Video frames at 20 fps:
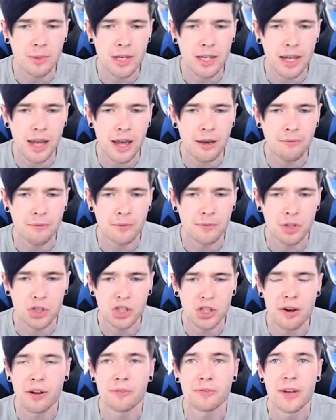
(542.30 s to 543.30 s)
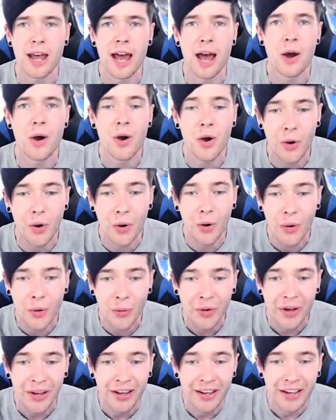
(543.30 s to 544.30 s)
be careful of the sheriff
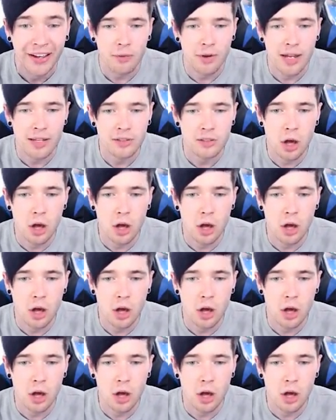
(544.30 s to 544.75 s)
now. Here he is.